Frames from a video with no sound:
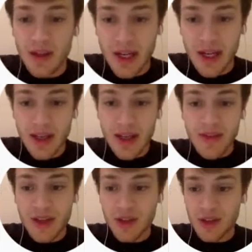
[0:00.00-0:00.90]
Right?
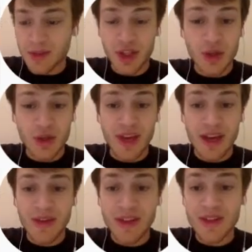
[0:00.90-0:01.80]
Then you'll double check if you have
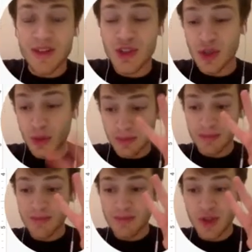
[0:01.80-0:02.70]
evidence
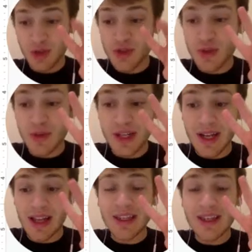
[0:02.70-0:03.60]
two. So you do need
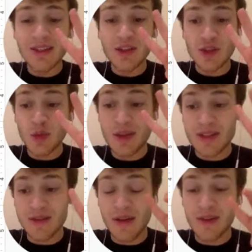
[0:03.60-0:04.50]
at least two
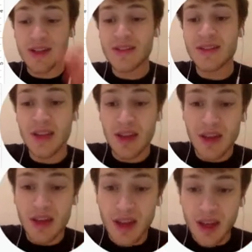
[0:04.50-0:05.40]
pieces of evidence.
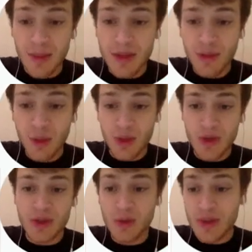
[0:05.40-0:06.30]
And of course,
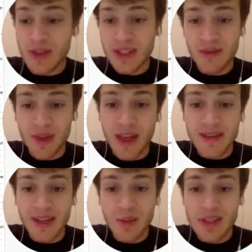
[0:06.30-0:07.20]
you'll need reasoning for that
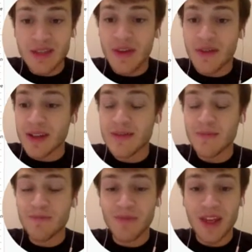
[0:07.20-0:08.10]
second piece of
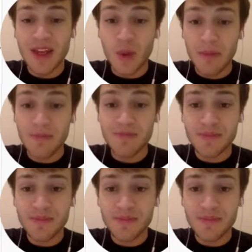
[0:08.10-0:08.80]
evidence as well.